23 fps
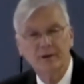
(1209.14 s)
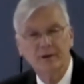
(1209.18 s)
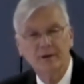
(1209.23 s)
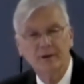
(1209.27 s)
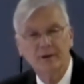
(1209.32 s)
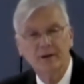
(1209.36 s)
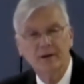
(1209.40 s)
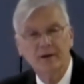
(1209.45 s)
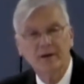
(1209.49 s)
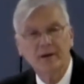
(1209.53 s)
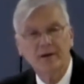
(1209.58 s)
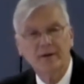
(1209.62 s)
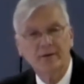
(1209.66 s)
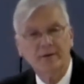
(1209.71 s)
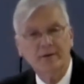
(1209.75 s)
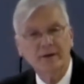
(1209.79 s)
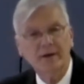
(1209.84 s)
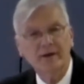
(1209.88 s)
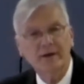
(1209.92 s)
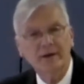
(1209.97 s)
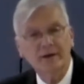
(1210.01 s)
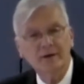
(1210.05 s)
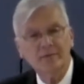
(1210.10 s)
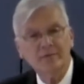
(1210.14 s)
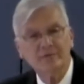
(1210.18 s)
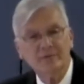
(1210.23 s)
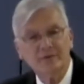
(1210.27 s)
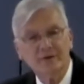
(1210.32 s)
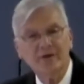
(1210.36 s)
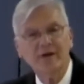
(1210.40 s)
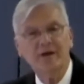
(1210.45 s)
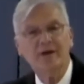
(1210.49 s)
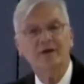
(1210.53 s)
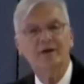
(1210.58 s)
The
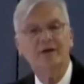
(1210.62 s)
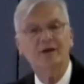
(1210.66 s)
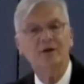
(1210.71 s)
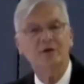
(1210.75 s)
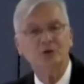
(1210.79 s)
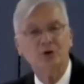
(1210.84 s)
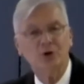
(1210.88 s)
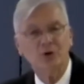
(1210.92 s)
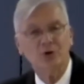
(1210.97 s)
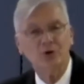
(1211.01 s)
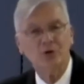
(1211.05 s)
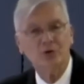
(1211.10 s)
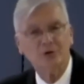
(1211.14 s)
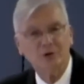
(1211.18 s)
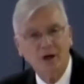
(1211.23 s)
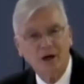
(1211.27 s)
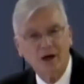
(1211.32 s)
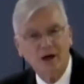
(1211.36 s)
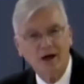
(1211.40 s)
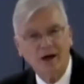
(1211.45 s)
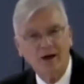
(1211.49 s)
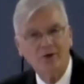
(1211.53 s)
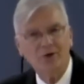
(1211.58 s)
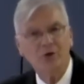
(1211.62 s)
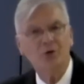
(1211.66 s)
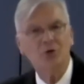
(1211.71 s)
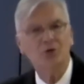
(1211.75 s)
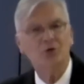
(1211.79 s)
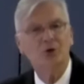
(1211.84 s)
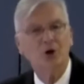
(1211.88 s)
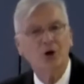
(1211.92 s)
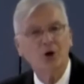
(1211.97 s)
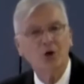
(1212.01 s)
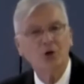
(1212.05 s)
infinite, eternal God who
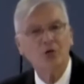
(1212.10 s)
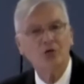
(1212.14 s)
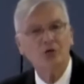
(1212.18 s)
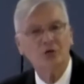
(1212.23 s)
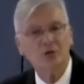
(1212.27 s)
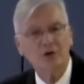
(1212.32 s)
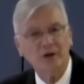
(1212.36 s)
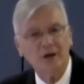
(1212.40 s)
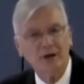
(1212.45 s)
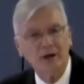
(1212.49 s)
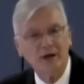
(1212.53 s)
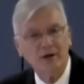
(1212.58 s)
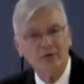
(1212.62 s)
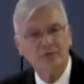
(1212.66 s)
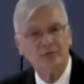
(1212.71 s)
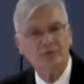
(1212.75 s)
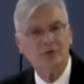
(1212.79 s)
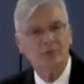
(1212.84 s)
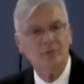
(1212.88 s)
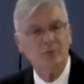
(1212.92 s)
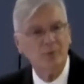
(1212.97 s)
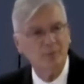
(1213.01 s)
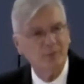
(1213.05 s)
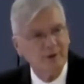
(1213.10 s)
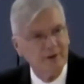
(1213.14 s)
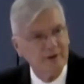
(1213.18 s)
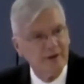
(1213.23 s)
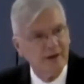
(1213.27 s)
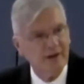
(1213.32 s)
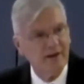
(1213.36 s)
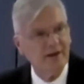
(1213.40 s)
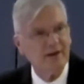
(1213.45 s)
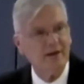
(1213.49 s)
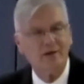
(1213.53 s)
knows the end from the
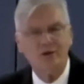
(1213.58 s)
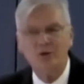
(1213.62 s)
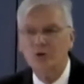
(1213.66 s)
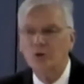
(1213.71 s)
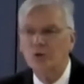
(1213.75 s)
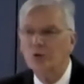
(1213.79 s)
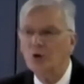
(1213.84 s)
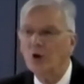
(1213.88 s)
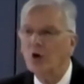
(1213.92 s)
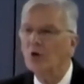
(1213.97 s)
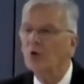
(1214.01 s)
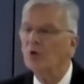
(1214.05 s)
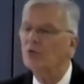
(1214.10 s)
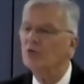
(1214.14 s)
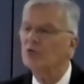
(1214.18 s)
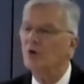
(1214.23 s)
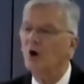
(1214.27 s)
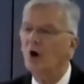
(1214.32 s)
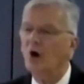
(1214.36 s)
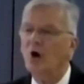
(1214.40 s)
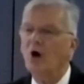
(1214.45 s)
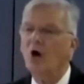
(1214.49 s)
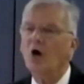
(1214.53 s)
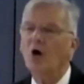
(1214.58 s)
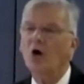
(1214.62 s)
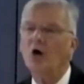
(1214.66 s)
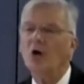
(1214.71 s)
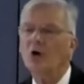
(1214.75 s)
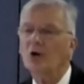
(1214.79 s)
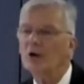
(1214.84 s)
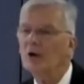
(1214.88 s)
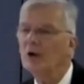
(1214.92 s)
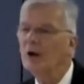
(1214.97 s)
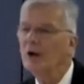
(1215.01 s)
beginning and who knows all
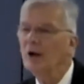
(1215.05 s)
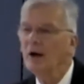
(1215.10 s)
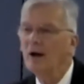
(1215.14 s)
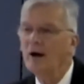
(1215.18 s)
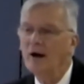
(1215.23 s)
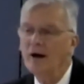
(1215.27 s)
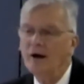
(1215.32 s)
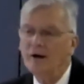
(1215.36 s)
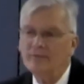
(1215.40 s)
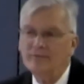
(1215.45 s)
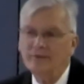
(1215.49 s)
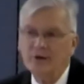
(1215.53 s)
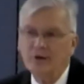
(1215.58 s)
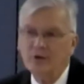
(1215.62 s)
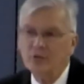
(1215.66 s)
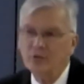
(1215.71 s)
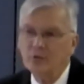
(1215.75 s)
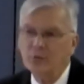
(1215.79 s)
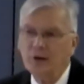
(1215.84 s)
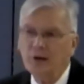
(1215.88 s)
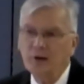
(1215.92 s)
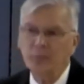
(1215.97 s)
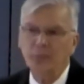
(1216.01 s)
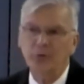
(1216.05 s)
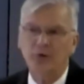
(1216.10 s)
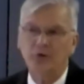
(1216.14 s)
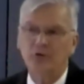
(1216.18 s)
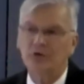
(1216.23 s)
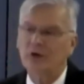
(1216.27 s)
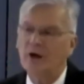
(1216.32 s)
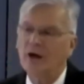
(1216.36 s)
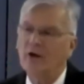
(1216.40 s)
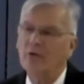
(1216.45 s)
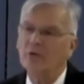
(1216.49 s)
of his people
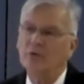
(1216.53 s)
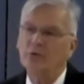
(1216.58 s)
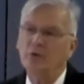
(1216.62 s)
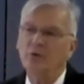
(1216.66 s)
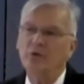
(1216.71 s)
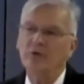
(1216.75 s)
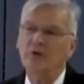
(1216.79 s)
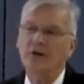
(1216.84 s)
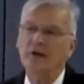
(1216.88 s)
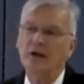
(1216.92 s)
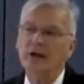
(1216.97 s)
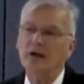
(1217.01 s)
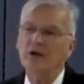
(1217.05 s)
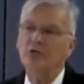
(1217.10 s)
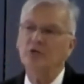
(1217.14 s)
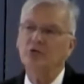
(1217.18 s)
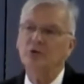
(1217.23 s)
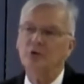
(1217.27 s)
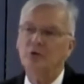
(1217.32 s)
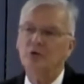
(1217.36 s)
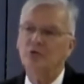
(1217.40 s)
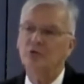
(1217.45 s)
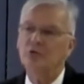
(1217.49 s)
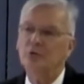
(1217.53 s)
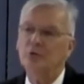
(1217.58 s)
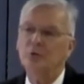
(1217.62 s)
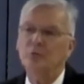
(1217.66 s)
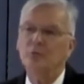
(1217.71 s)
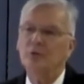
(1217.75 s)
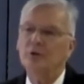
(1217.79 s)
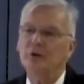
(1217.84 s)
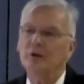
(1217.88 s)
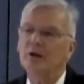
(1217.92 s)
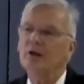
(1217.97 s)
down through the ages whom
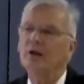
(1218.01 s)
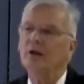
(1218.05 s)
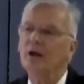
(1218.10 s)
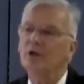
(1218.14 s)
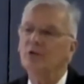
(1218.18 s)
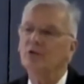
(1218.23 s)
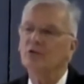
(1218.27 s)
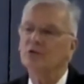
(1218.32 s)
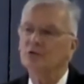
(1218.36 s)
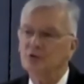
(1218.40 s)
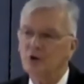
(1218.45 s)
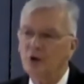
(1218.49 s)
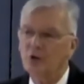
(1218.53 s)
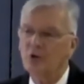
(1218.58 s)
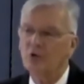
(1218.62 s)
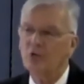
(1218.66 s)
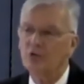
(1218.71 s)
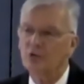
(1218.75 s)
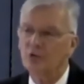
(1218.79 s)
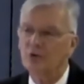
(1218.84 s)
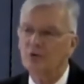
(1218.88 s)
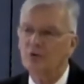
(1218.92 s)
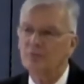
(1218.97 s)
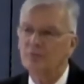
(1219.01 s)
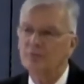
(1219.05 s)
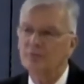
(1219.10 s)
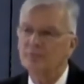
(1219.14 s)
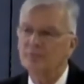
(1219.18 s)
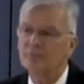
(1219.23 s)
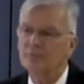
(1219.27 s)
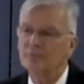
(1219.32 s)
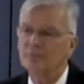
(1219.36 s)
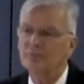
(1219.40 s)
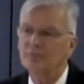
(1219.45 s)
he has chosen,
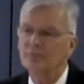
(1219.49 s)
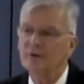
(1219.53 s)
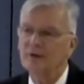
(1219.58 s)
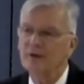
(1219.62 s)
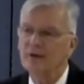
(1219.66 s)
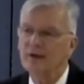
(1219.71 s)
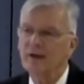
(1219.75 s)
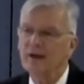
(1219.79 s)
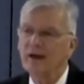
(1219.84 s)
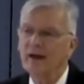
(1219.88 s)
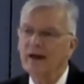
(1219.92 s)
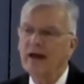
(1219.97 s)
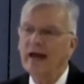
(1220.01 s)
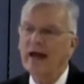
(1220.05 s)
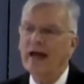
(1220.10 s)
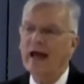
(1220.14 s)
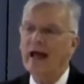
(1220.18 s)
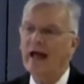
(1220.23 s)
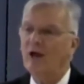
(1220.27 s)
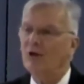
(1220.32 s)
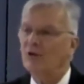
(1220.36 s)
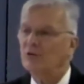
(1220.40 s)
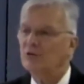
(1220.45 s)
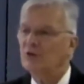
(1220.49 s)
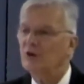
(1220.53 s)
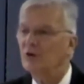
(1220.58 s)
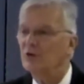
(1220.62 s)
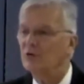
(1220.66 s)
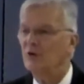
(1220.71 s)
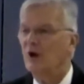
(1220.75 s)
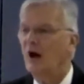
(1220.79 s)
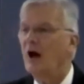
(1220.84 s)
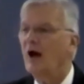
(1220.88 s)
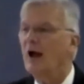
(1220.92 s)
has
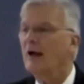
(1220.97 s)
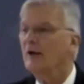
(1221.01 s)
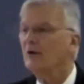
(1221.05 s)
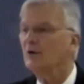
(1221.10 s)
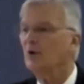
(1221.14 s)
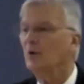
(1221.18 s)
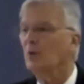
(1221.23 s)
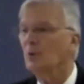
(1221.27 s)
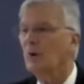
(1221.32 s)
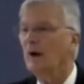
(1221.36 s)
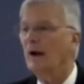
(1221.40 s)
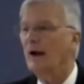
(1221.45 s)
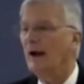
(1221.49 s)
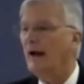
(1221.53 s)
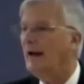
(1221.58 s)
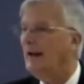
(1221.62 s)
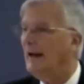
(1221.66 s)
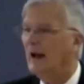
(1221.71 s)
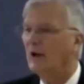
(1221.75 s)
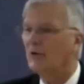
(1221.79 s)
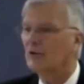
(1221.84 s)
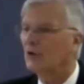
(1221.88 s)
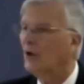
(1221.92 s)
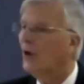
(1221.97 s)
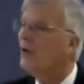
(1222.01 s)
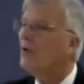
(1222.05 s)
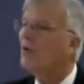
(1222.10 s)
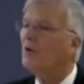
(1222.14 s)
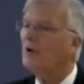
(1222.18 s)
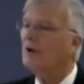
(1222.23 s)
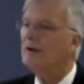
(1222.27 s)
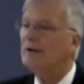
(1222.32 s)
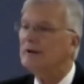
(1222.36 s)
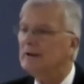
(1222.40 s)
designed a way, as only
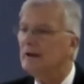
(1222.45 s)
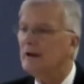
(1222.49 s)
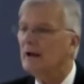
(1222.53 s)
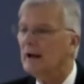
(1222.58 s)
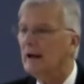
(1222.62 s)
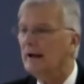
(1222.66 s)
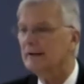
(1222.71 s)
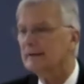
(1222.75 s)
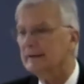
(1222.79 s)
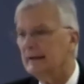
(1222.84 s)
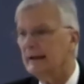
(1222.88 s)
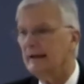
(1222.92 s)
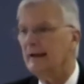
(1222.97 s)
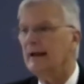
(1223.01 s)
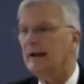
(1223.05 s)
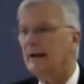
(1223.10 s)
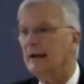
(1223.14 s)
God can,